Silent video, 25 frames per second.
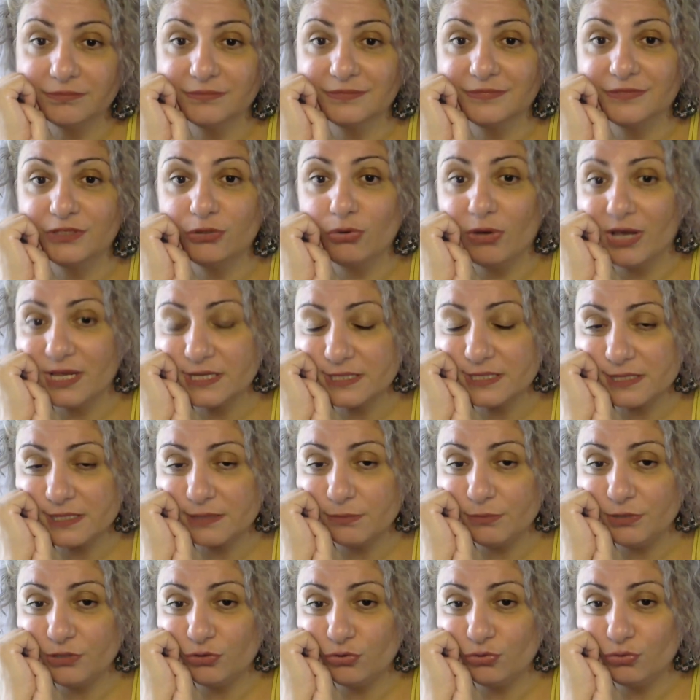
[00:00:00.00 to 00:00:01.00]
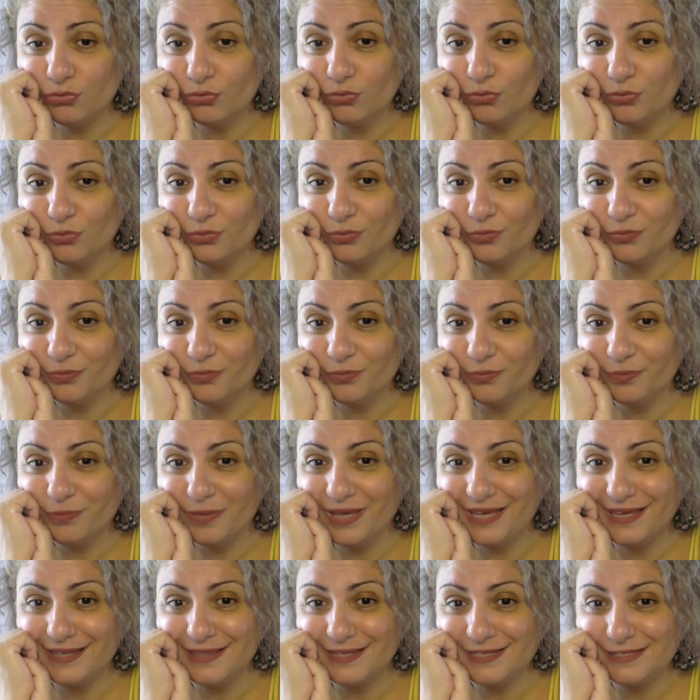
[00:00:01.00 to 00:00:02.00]
You asked me to
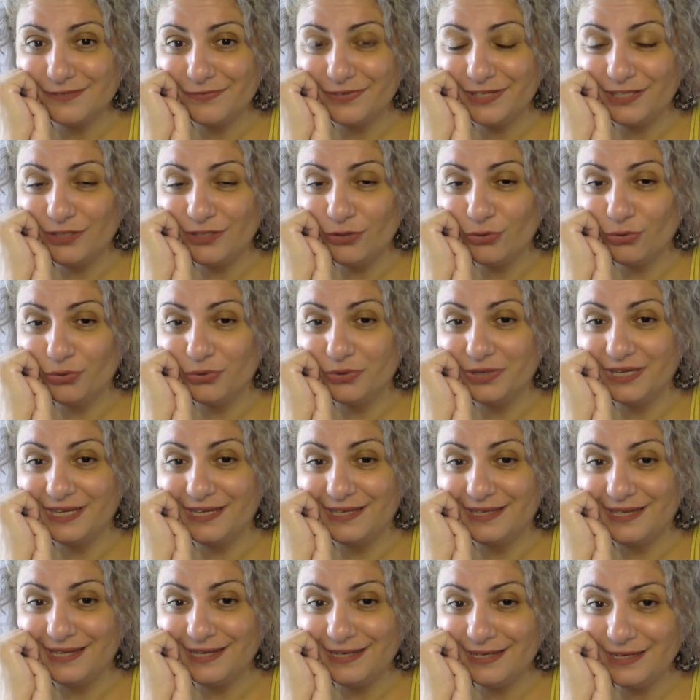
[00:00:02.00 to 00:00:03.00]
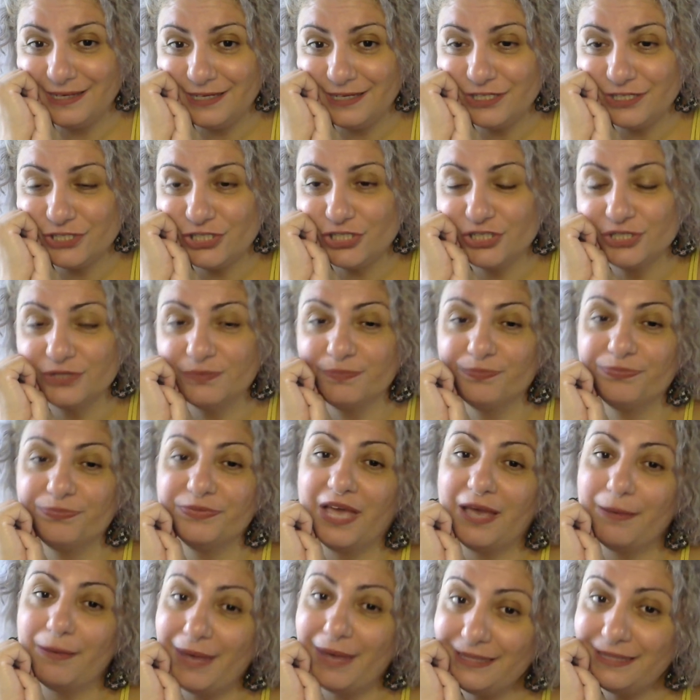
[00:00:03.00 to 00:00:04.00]
make this video in English.
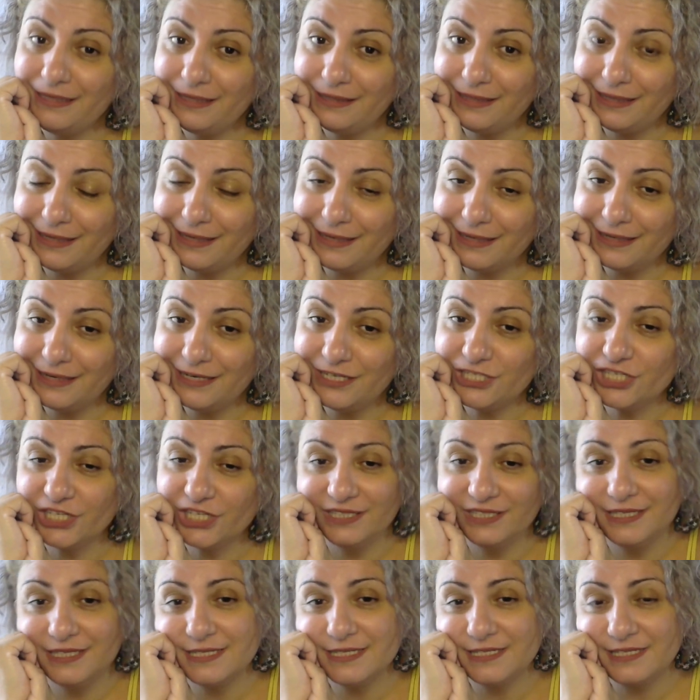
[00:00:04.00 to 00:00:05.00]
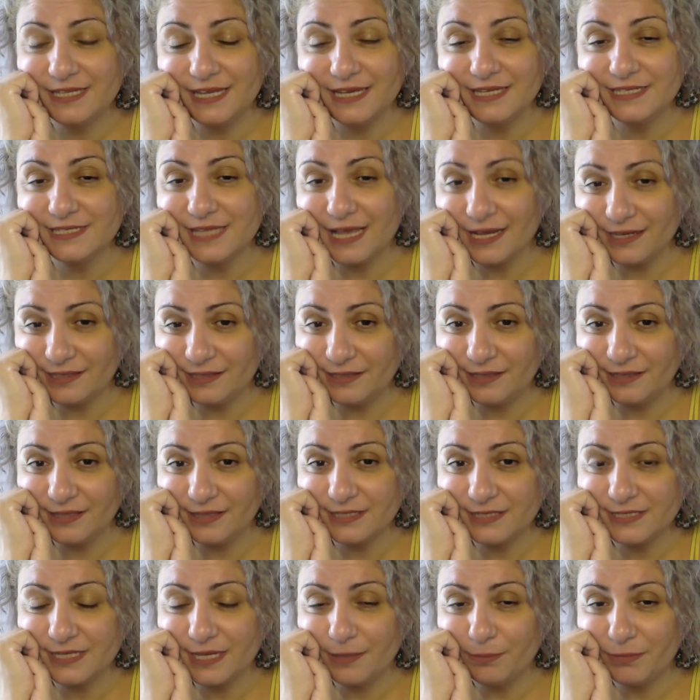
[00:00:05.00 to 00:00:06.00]
I made it in English. I didn't say exactly the
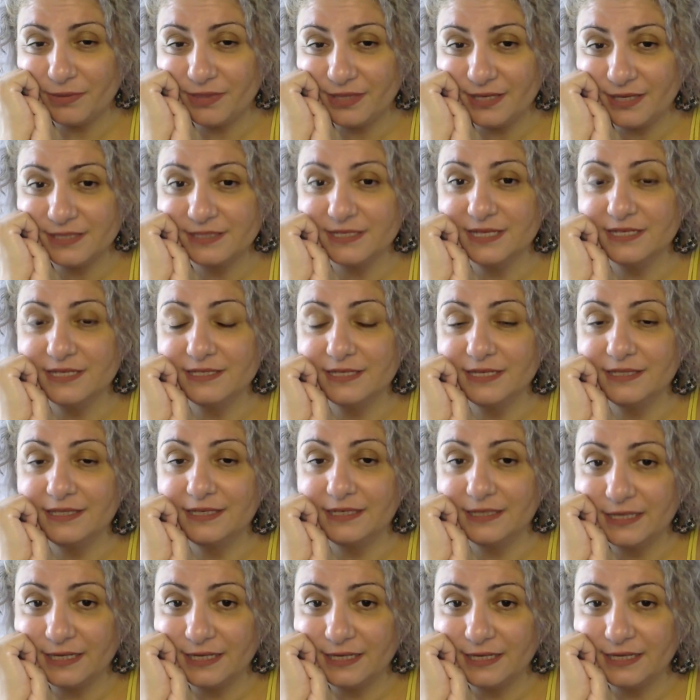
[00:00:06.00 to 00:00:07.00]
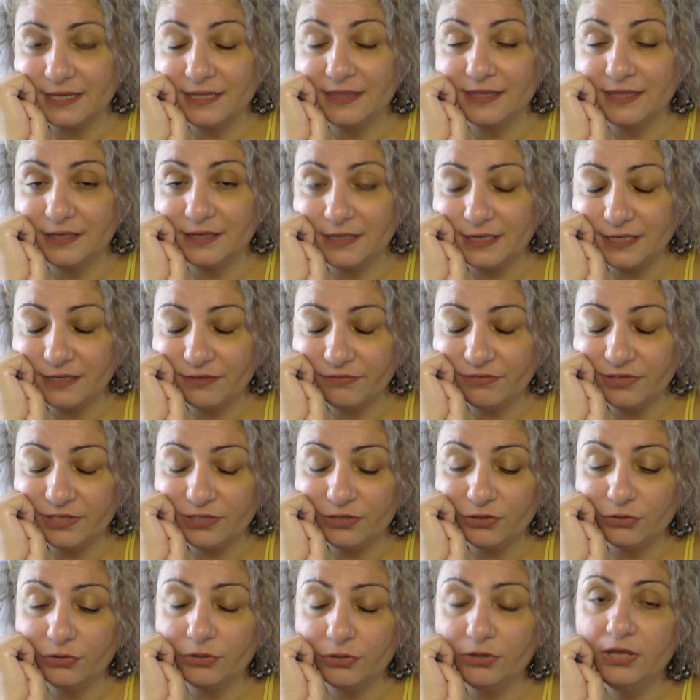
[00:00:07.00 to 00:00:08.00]
same things I said in Greek in the Greek
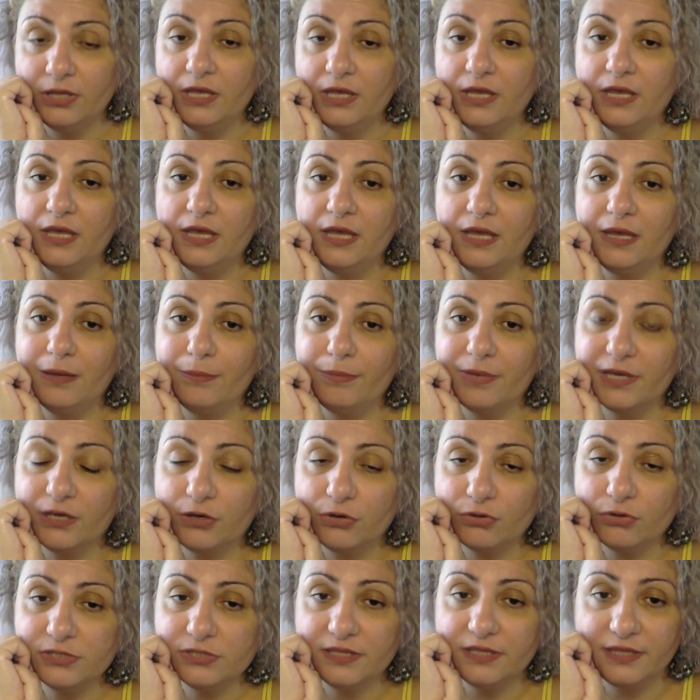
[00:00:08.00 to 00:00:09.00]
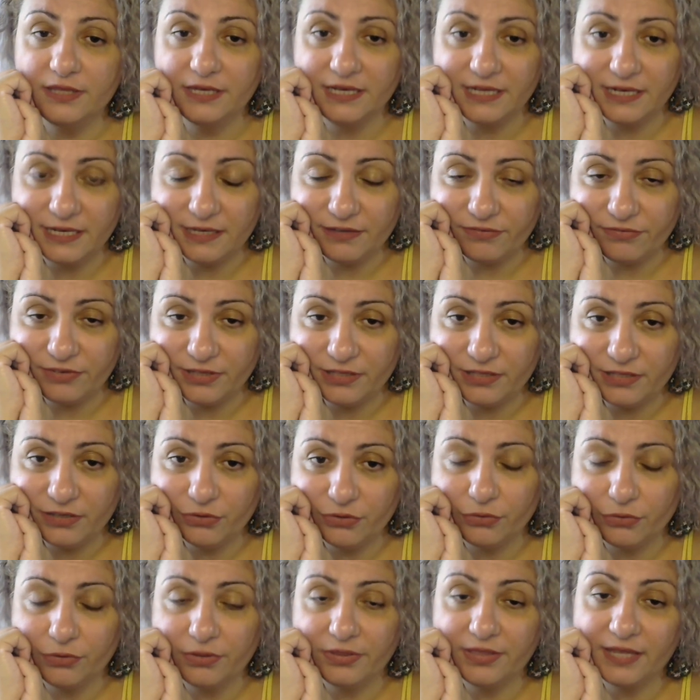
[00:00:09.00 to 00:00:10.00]
video, because in the Greek
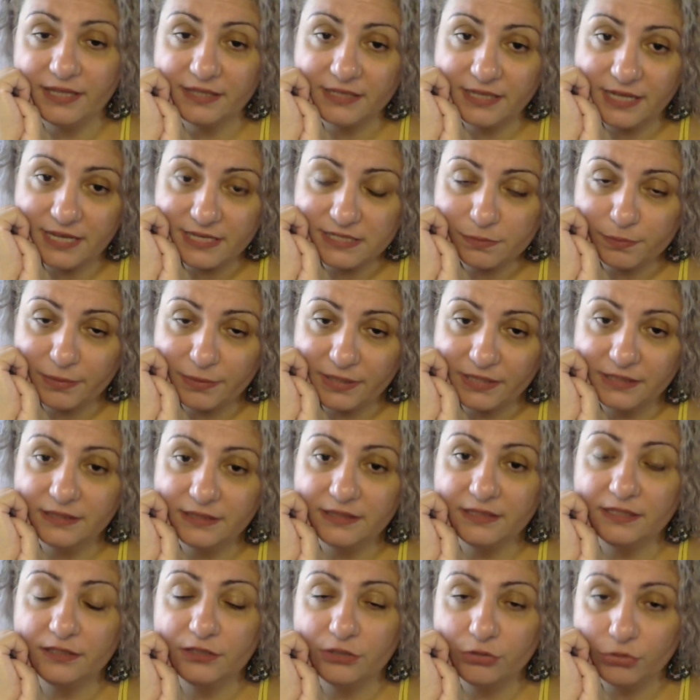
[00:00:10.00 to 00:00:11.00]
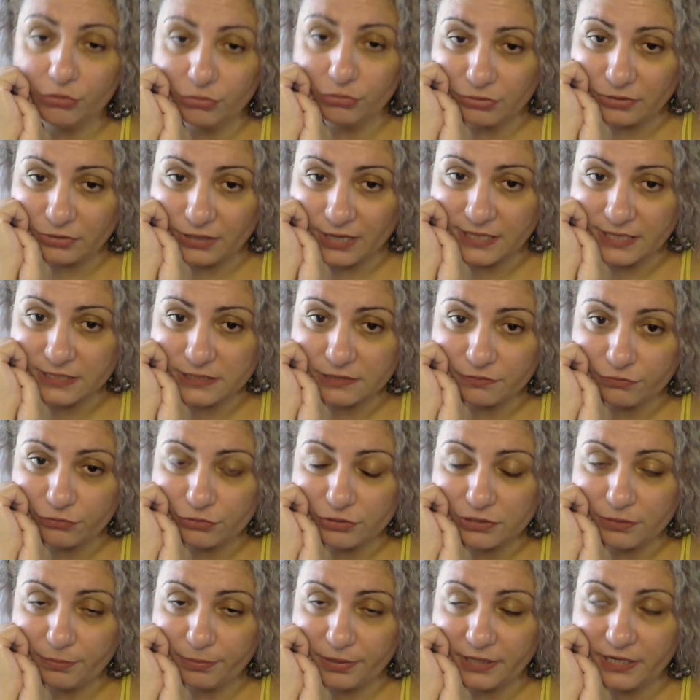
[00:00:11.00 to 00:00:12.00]
video, that husband did not ask for
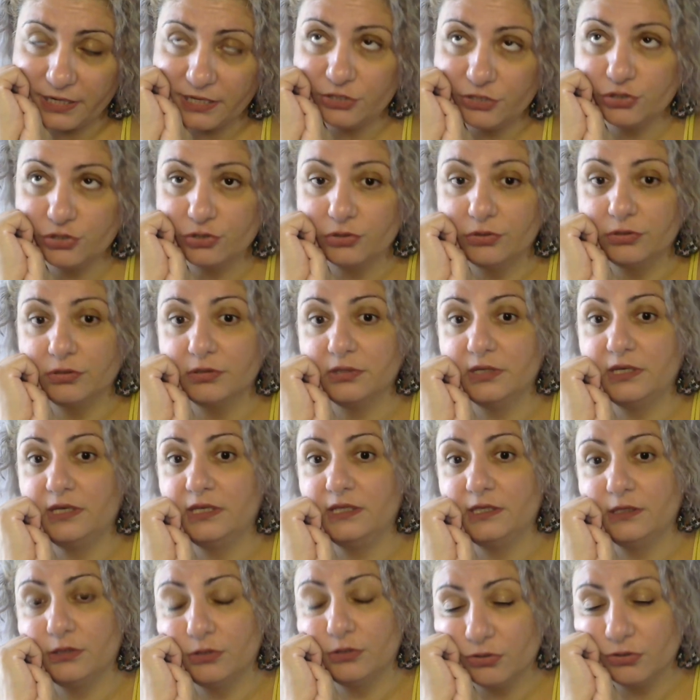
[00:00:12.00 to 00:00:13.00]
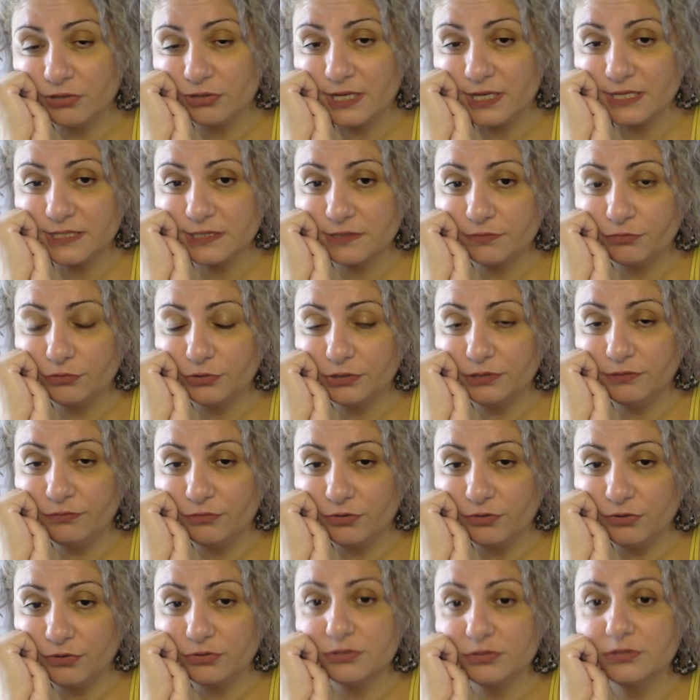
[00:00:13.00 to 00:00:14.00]
separation. He did not ask for
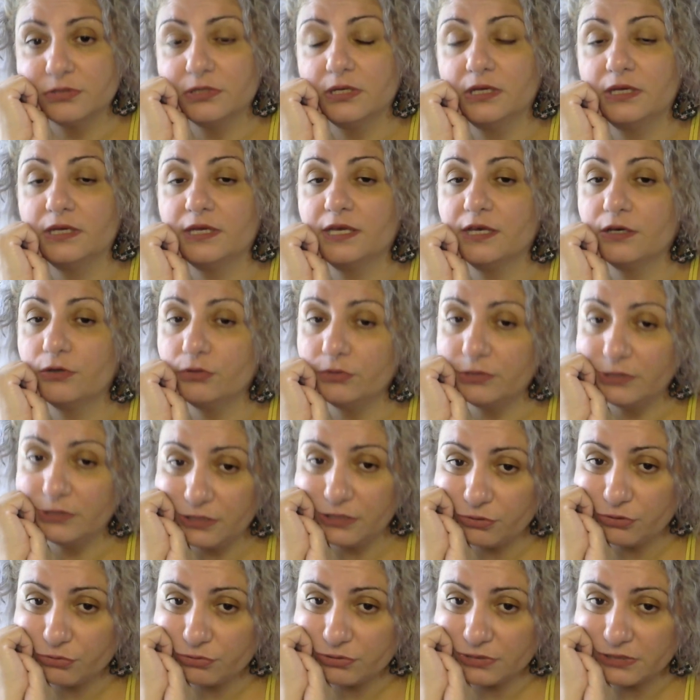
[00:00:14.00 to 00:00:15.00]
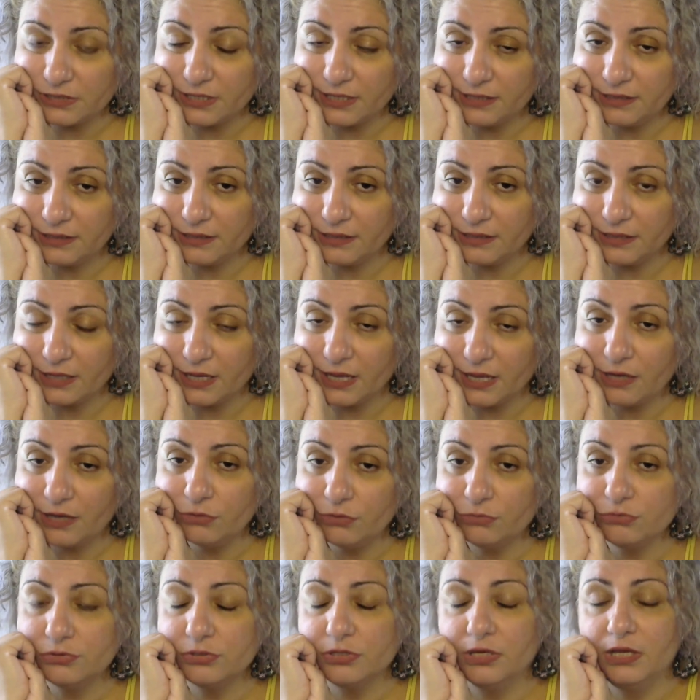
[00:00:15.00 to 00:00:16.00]
divorce. He continued staying in the
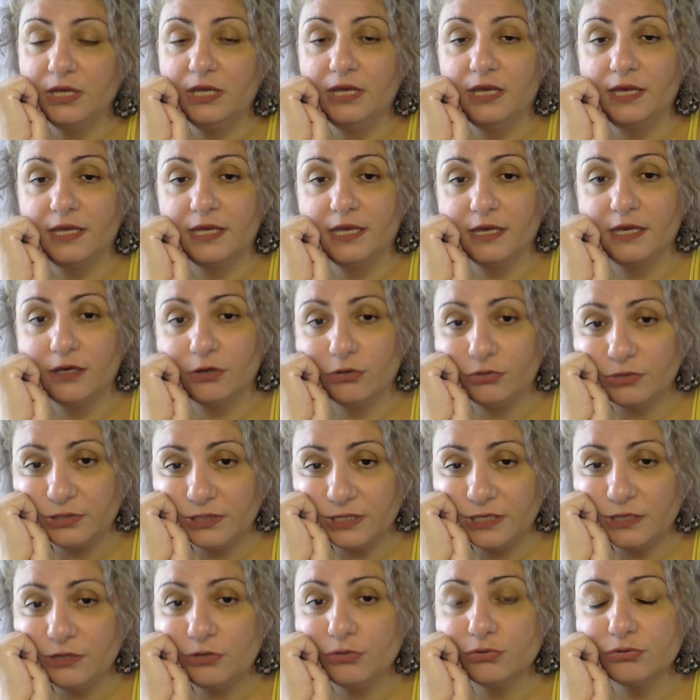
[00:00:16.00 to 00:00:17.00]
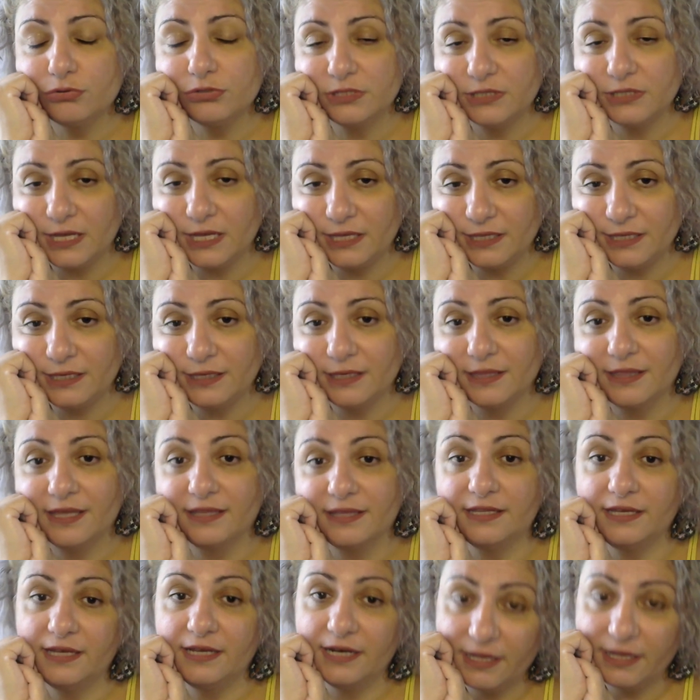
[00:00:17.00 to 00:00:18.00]
house. He continued stating
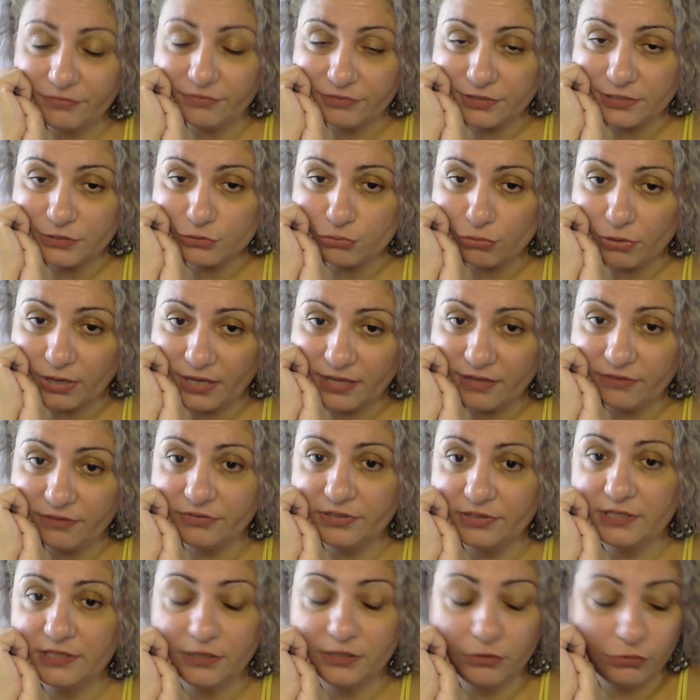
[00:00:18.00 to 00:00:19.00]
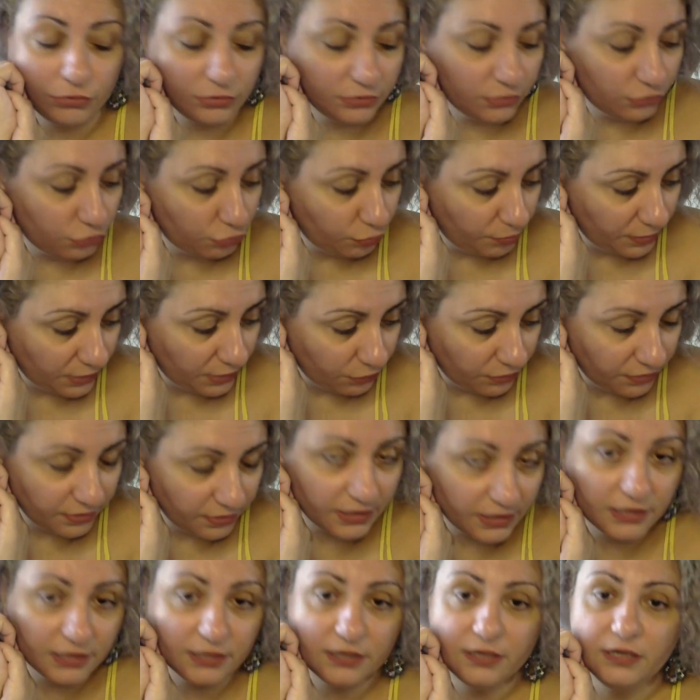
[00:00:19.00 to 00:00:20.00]
that he loved his wife and he wanted to be with
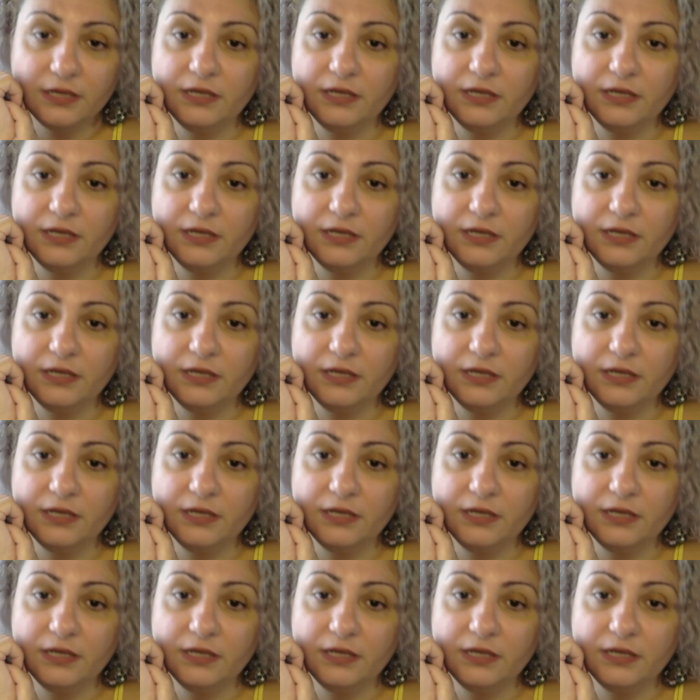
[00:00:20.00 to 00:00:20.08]
her.